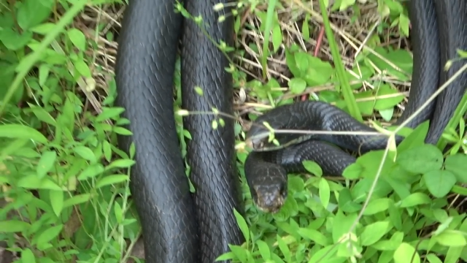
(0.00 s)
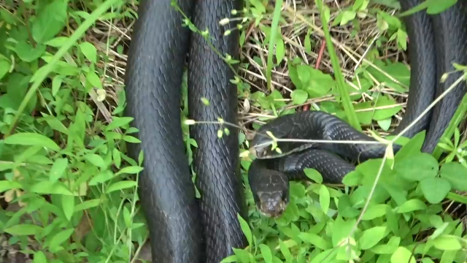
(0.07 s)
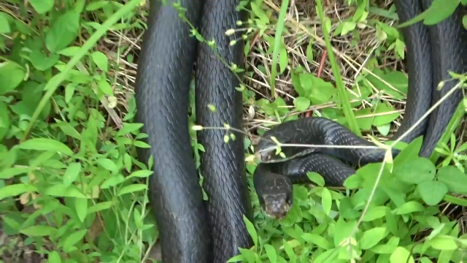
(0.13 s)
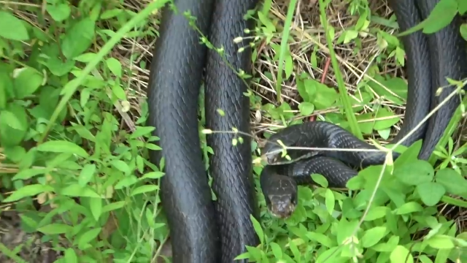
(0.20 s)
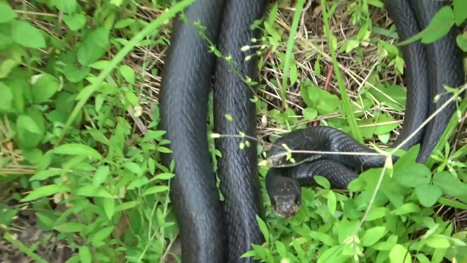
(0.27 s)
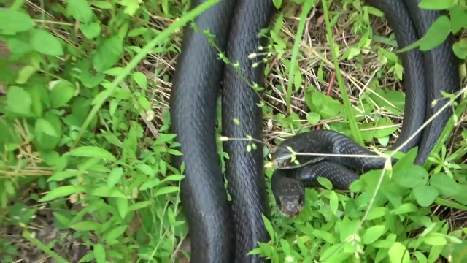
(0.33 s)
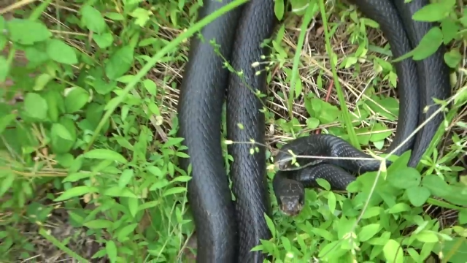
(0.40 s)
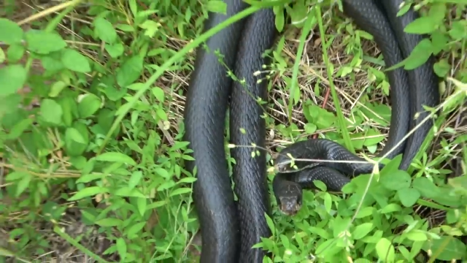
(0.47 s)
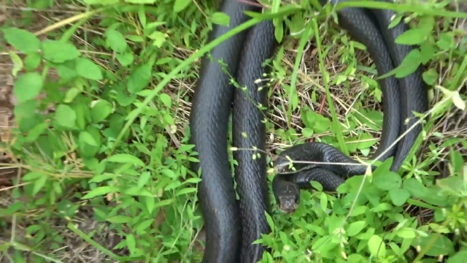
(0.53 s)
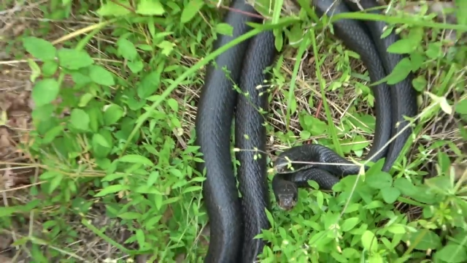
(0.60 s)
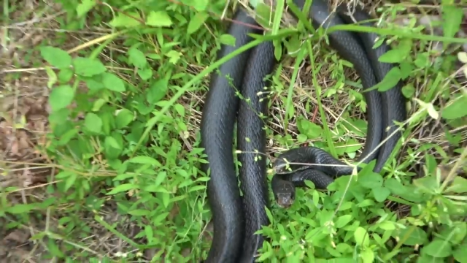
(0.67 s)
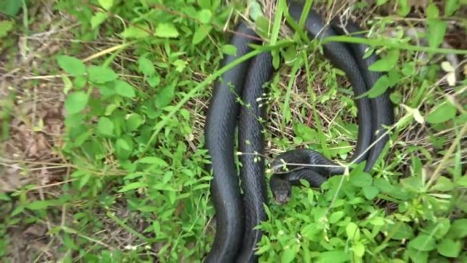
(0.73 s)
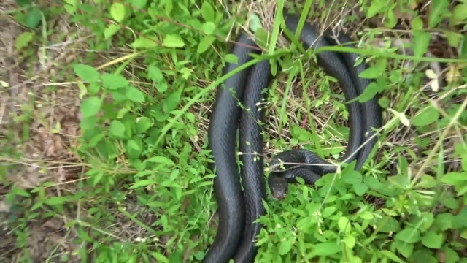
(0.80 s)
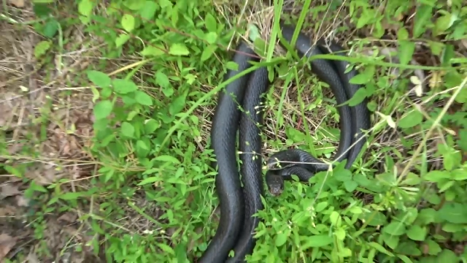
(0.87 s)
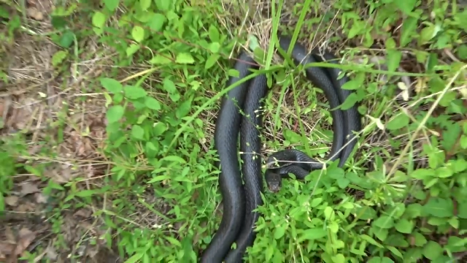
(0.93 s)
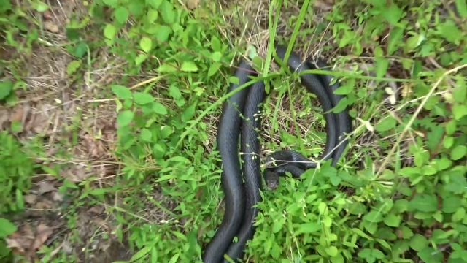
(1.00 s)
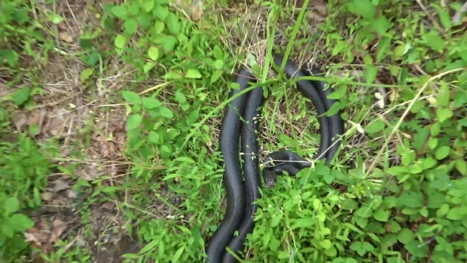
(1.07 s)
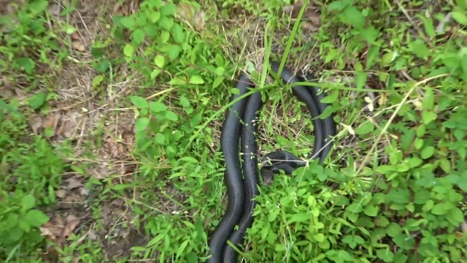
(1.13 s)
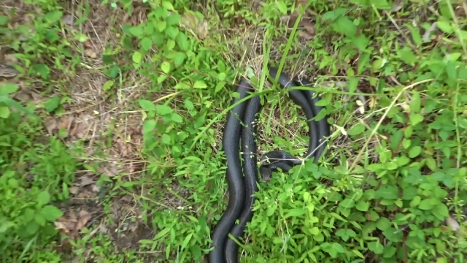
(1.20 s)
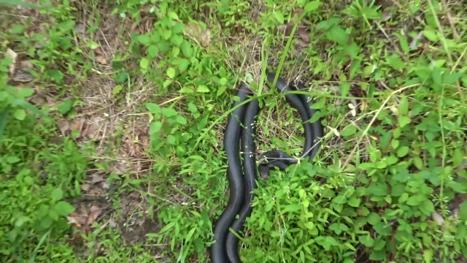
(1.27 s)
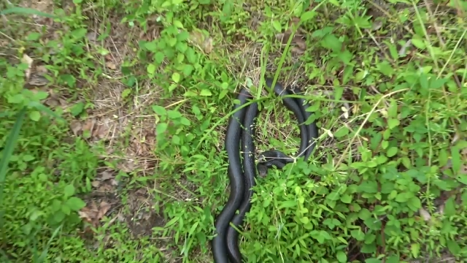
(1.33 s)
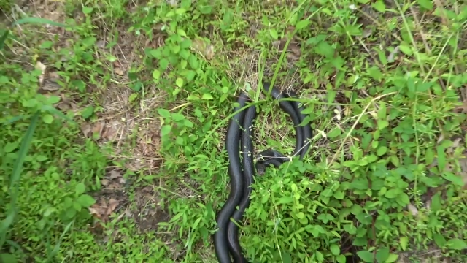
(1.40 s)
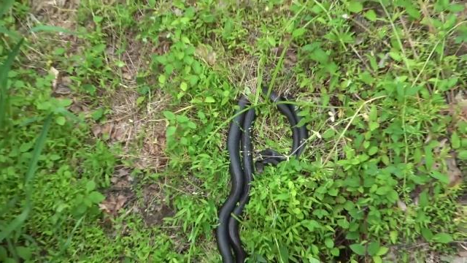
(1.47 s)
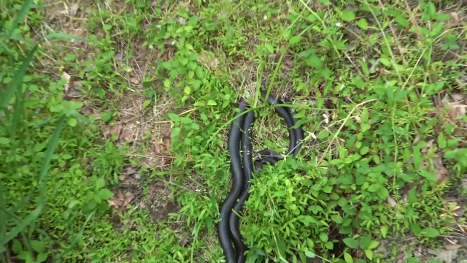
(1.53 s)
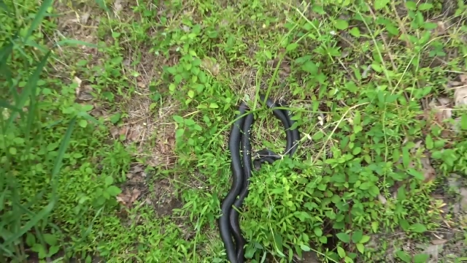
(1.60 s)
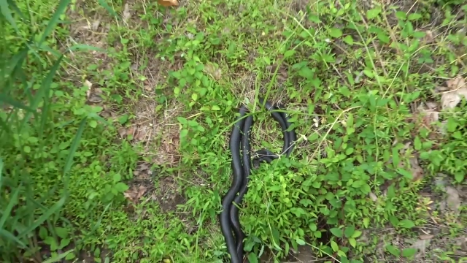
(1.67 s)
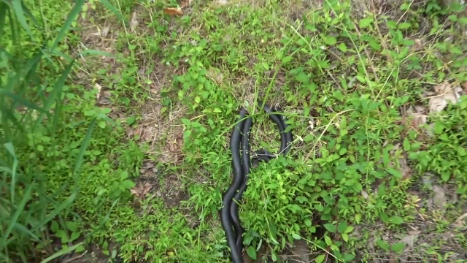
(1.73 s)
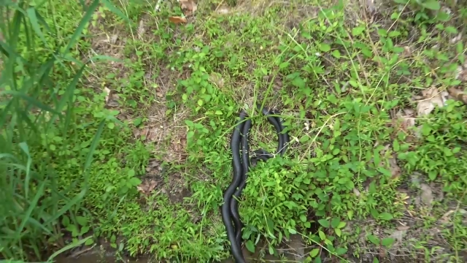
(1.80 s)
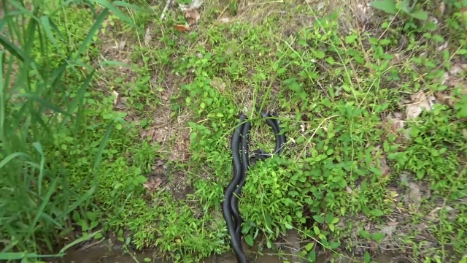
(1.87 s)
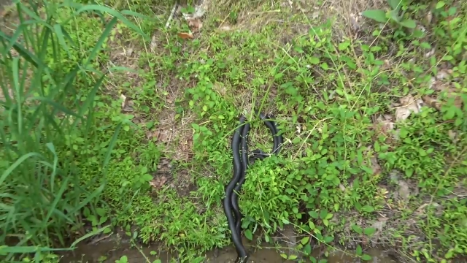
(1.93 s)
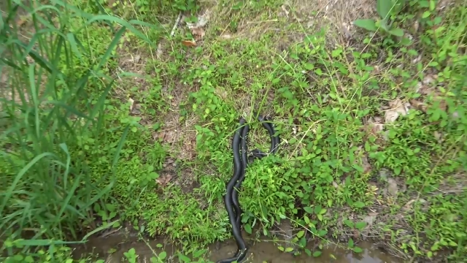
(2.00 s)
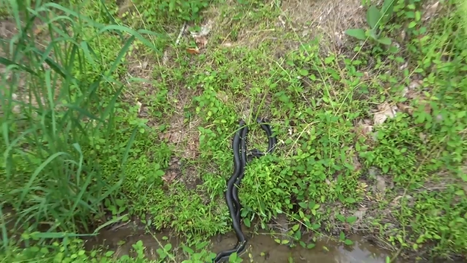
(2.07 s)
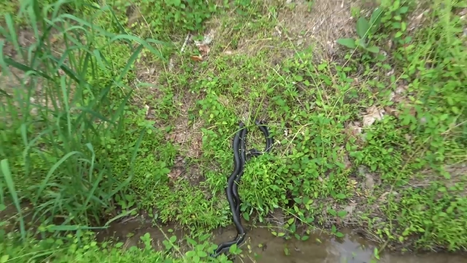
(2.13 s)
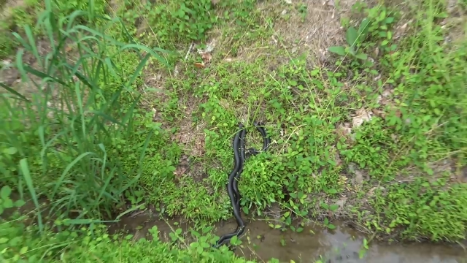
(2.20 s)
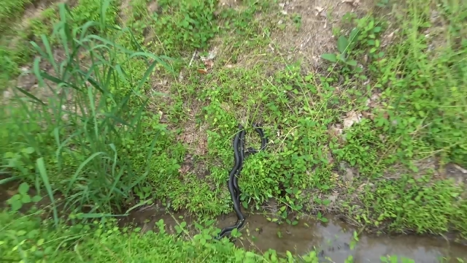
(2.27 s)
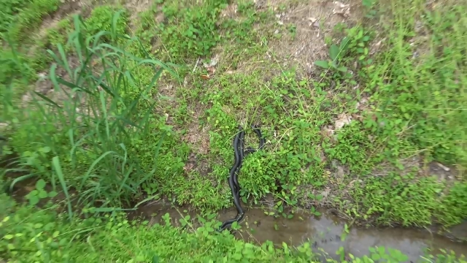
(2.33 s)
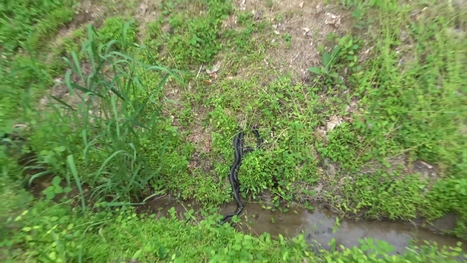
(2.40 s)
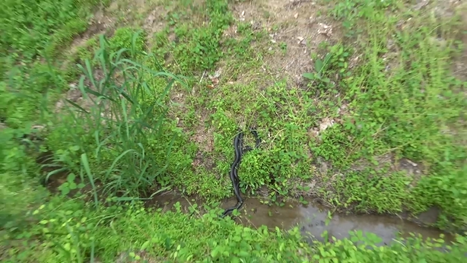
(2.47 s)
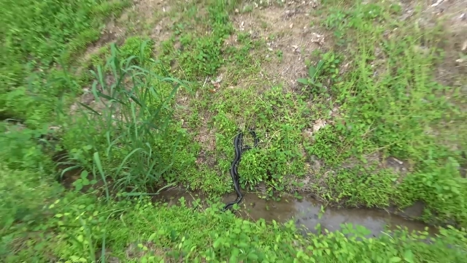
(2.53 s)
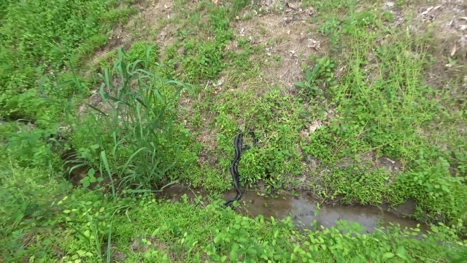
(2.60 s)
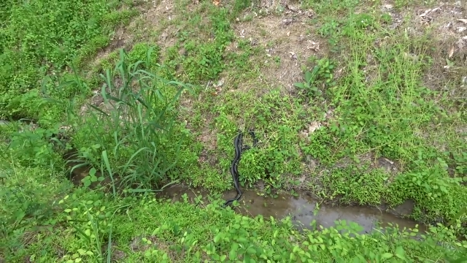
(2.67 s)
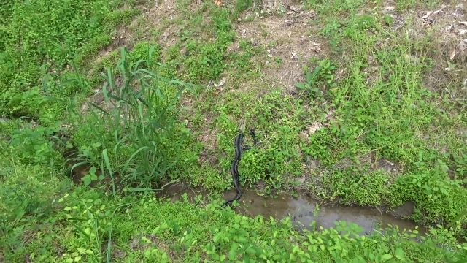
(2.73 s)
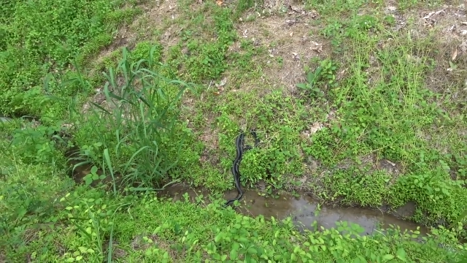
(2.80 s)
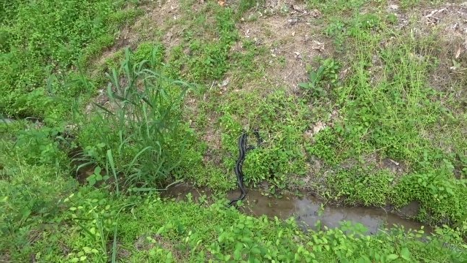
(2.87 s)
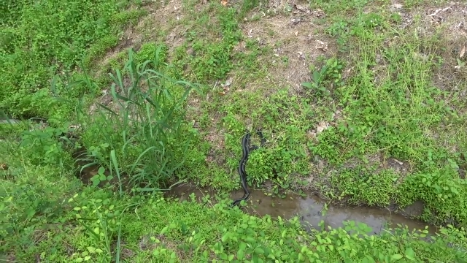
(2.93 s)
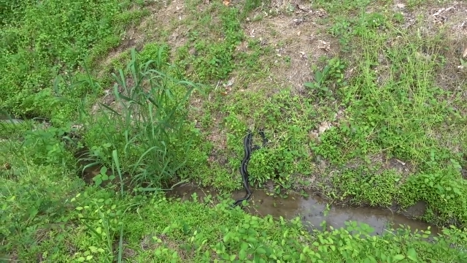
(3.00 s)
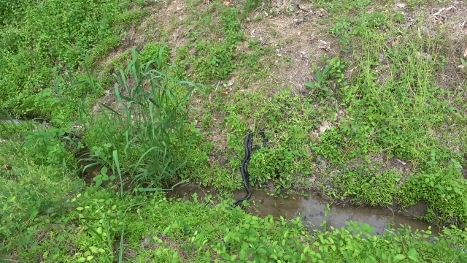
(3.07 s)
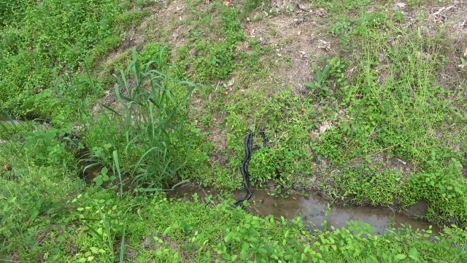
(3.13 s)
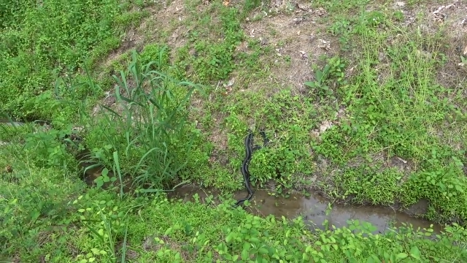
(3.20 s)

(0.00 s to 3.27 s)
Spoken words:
Nobody's mouth can be seen.